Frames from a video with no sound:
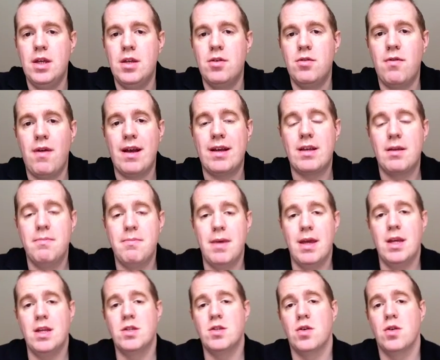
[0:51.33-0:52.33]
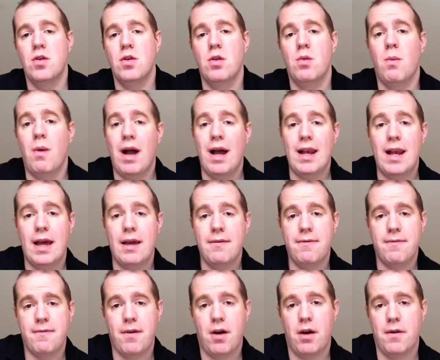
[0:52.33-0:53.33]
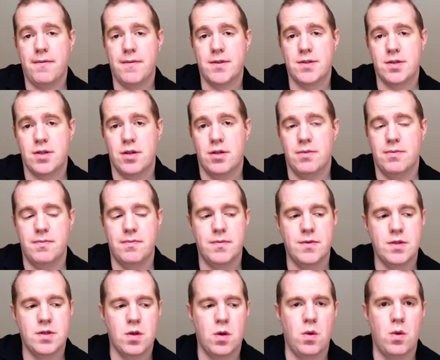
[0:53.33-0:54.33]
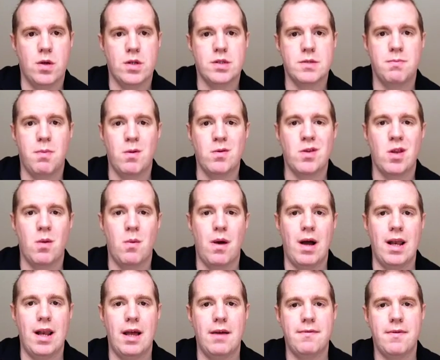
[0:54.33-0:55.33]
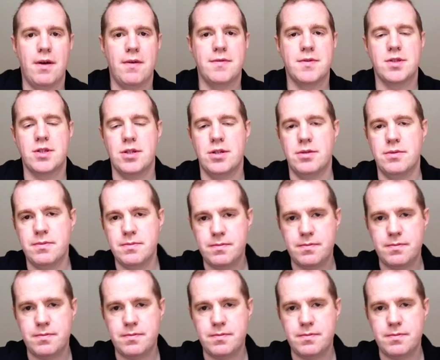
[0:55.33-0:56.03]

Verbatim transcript: directed me to the wildlife officer. So I spoke to the wildlife officer,